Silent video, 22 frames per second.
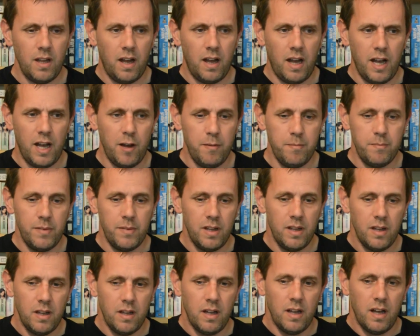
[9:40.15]
And
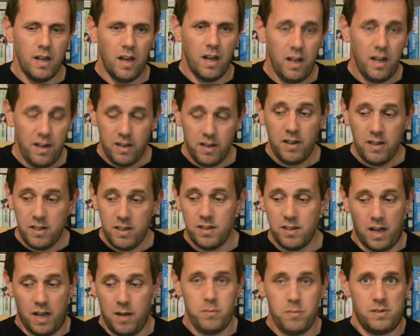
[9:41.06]

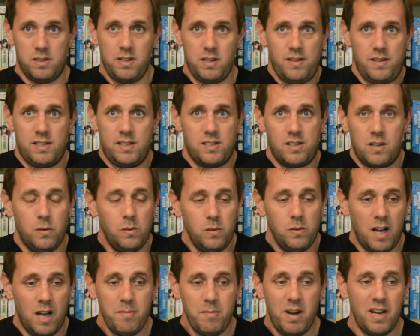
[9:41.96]
that's
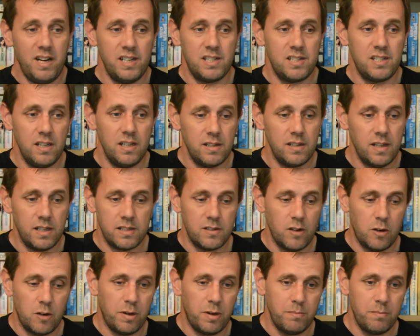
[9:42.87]
cool. I managed it.
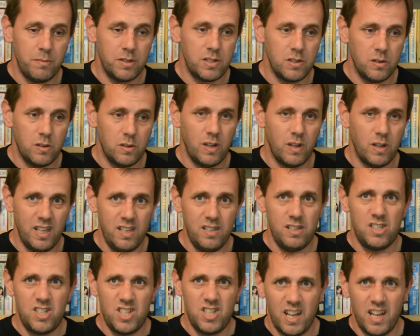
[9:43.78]
That's not a problem at all.
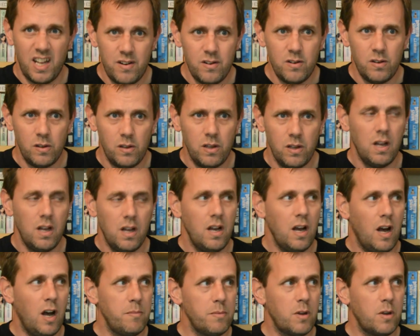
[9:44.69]
In general,
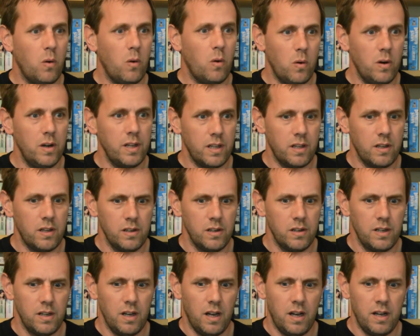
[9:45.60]
I'm quite
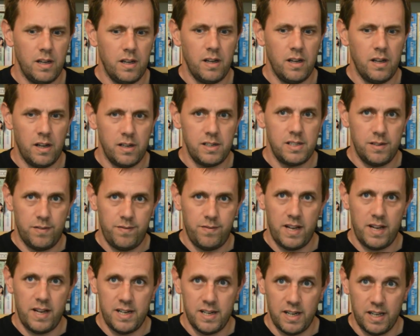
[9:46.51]
good at
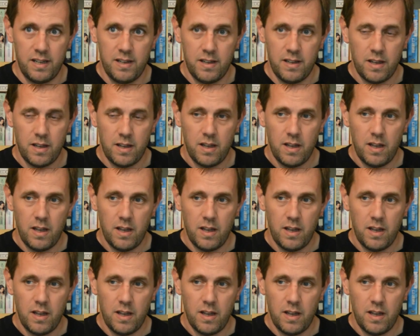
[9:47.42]
defending.